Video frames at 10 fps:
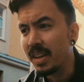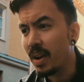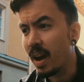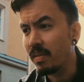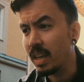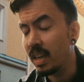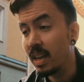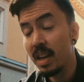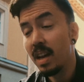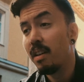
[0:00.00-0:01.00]
you have
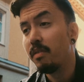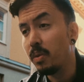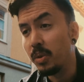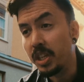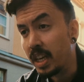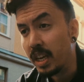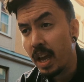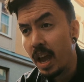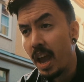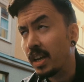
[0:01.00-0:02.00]
the
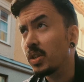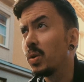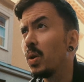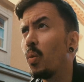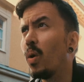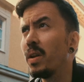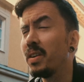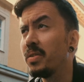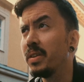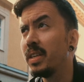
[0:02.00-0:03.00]
Fuji
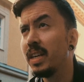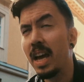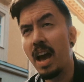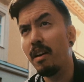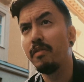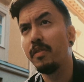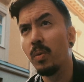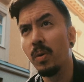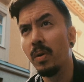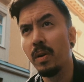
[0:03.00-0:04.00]
X100F
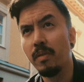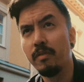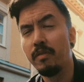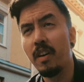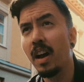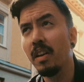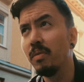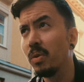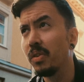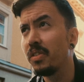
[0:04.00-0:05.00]
or
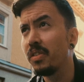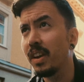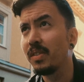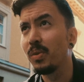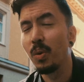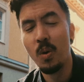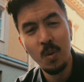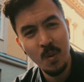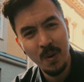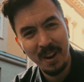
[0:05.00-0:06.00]
5 or 6 or
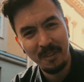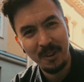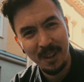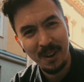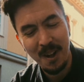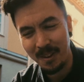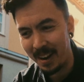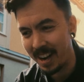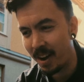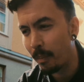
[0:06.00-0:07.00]
whatever they call it
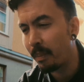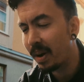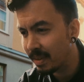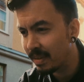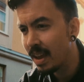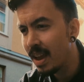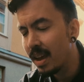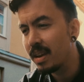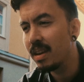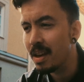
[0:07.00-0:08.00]
right now, but
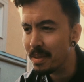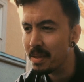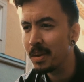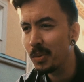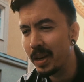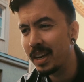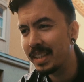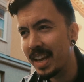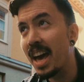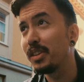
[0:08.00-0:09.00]
nothing
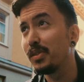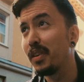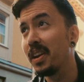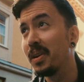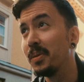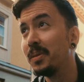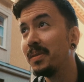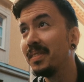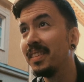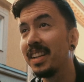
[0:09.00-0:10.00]
really satisfies you.
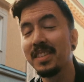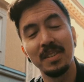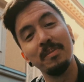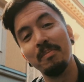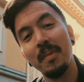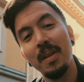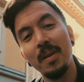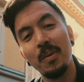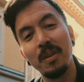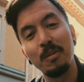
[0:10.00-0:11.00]
That's
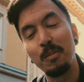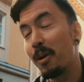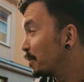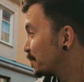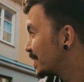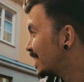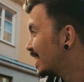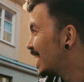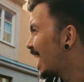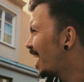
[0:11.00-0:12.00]
one of the problems
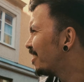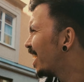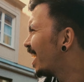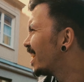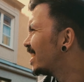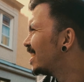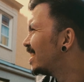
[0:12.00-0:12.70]
I've had.